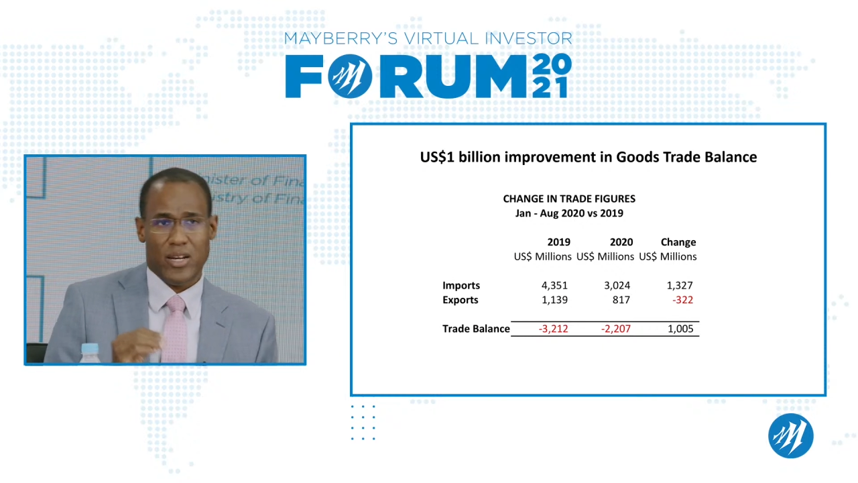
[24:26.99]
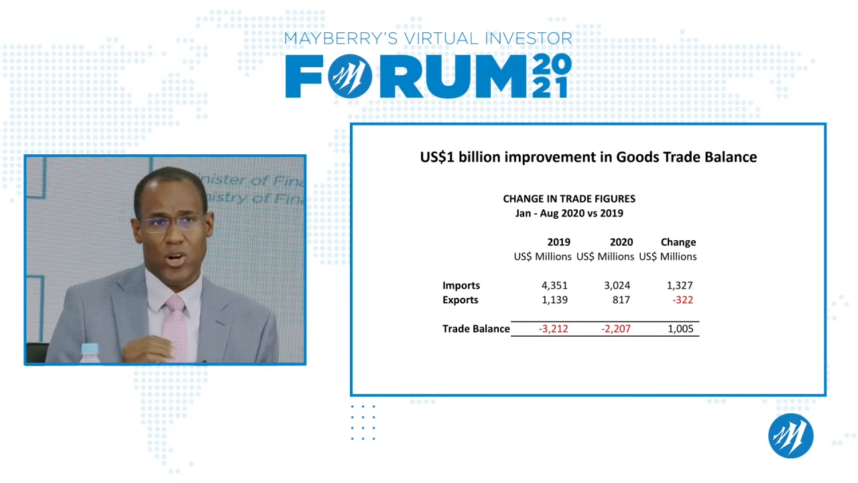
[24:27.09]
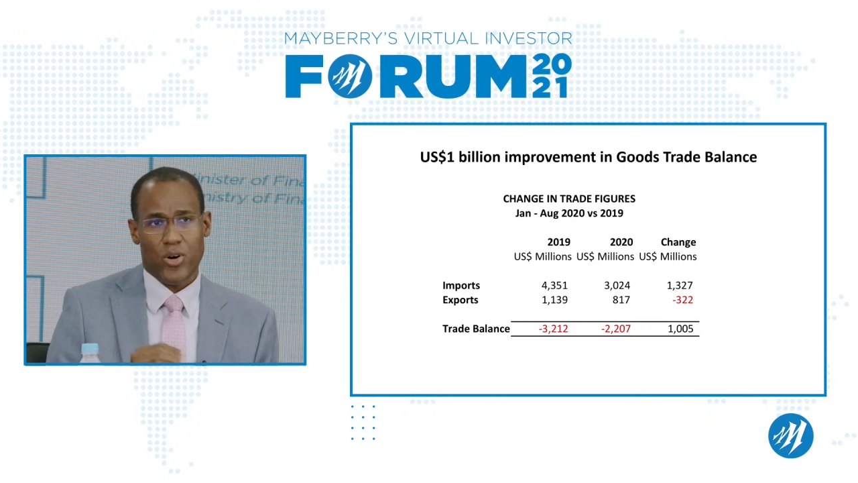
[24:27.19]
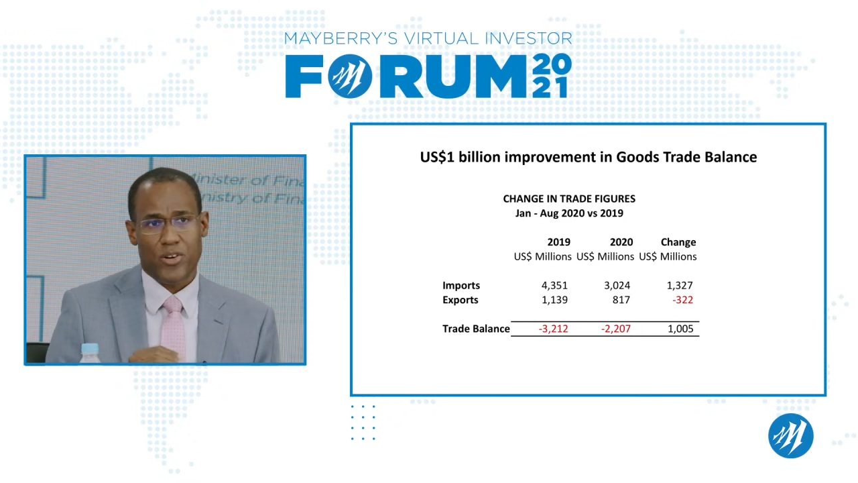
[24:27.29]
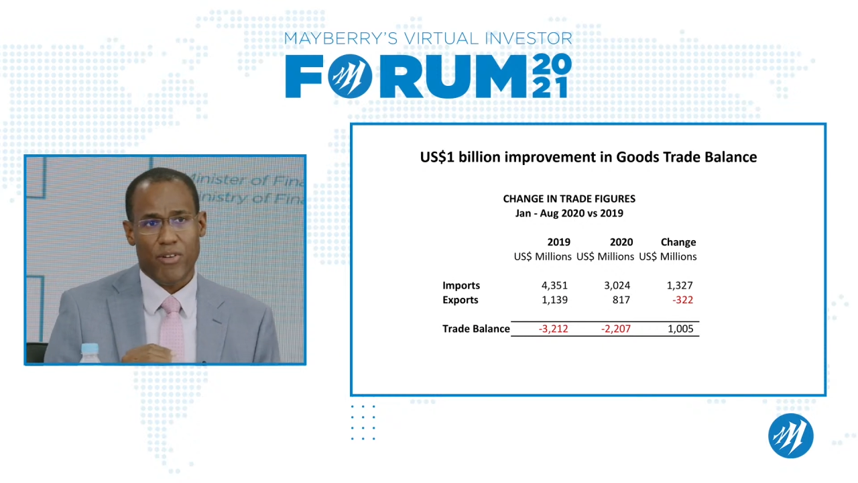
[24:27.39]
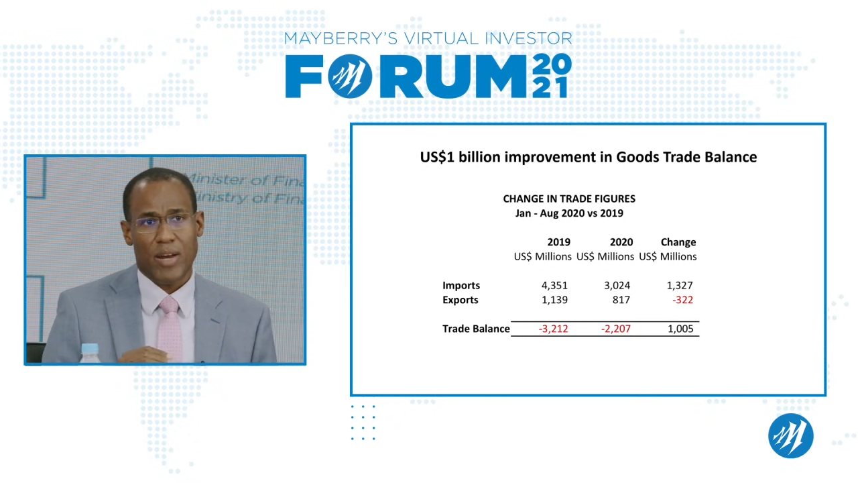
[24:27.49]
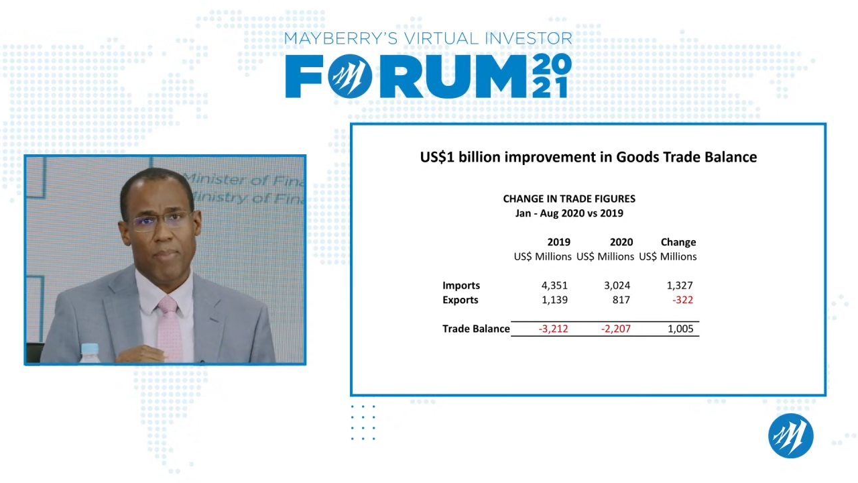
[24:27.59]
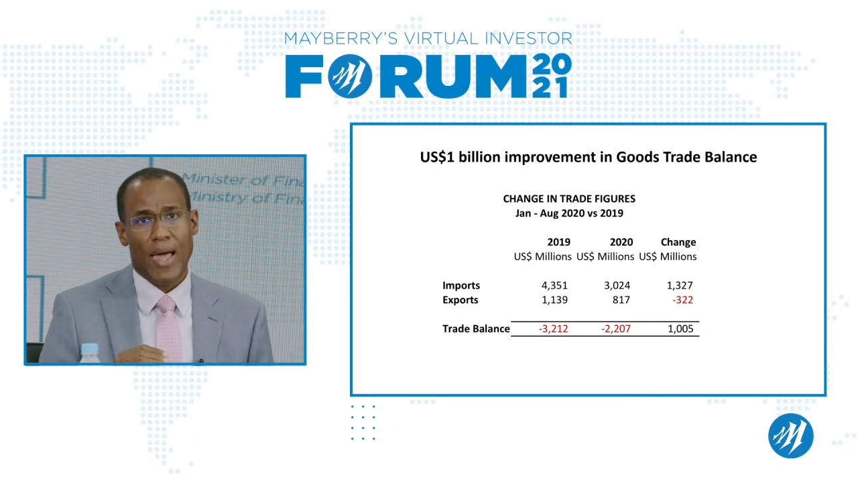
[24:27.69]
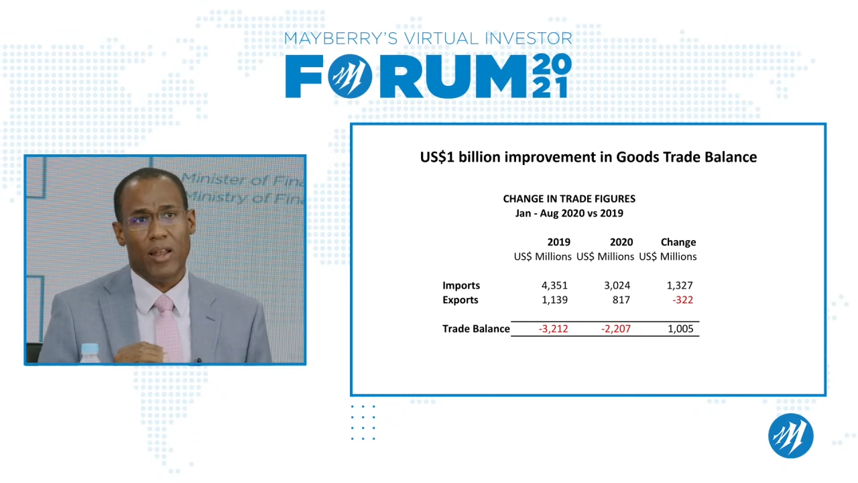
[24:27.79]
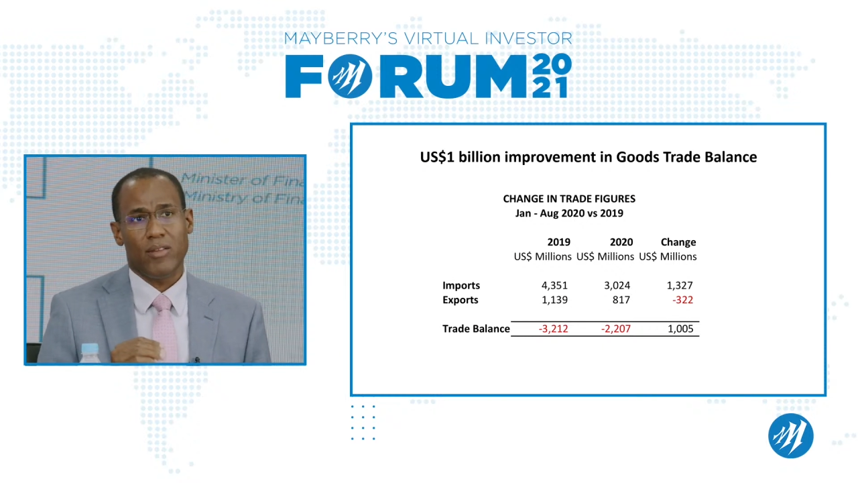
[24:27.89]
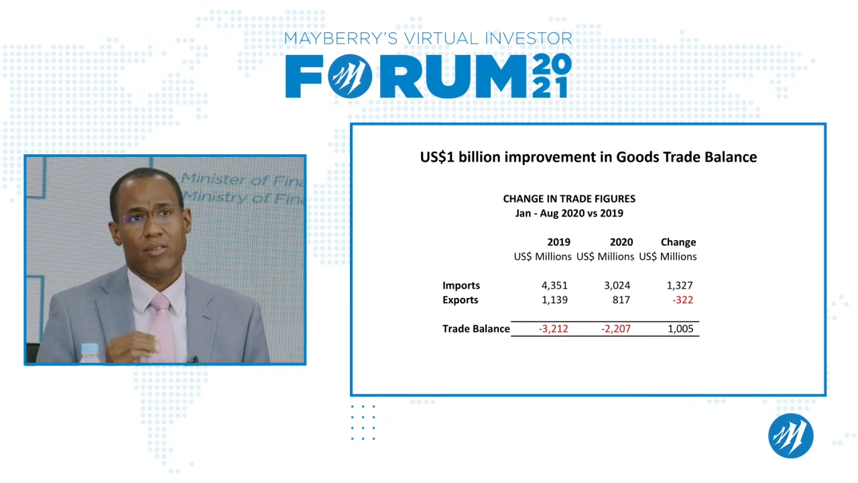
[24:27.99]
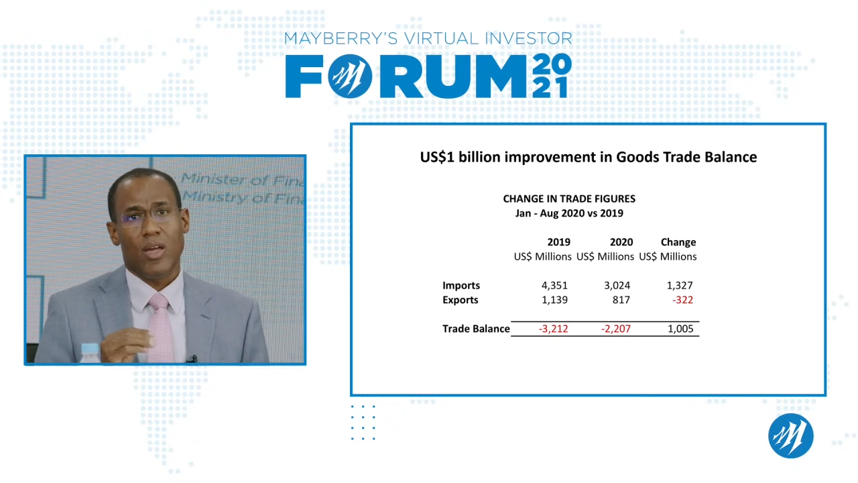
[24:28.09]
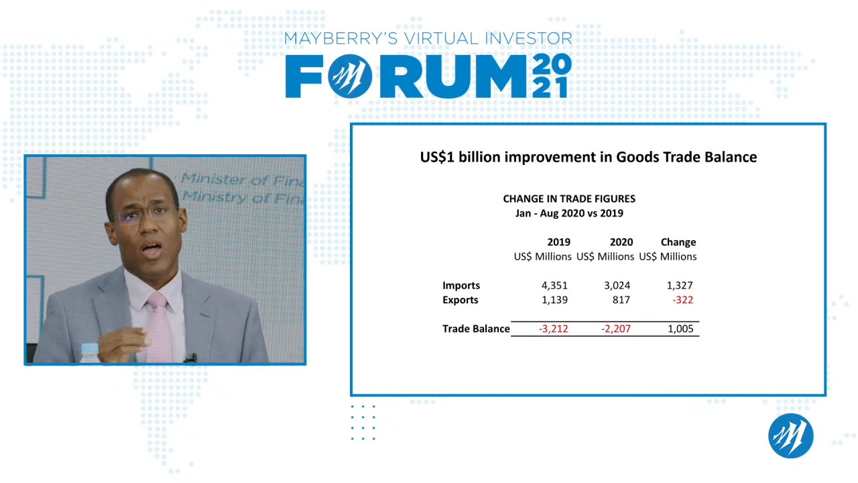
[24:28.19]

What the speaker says: in our trade balance